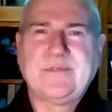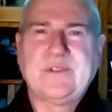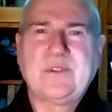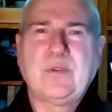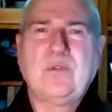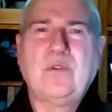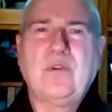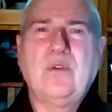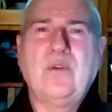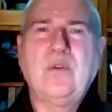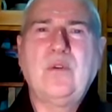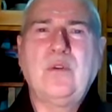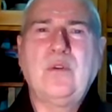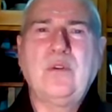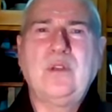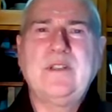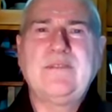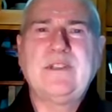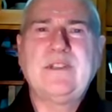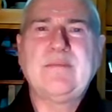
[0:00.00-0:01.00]
to
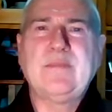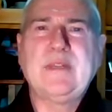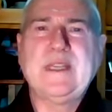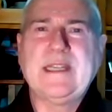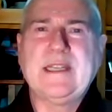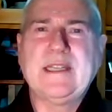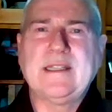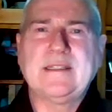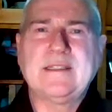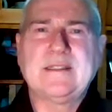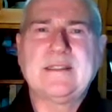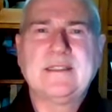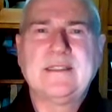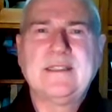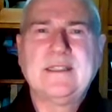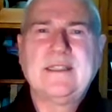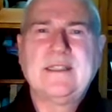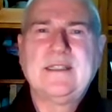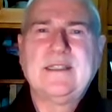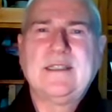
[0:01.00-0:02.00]
all living beings
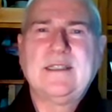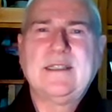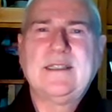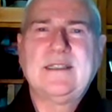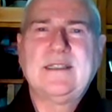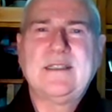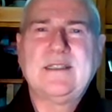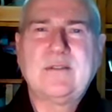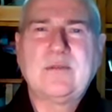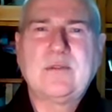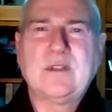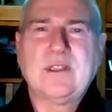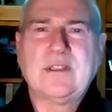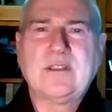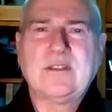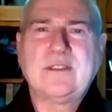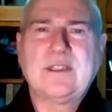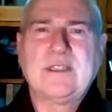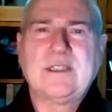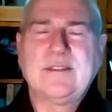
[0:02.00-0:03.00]
in this
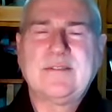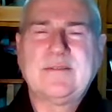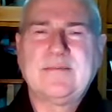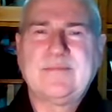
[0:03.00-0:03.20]
world.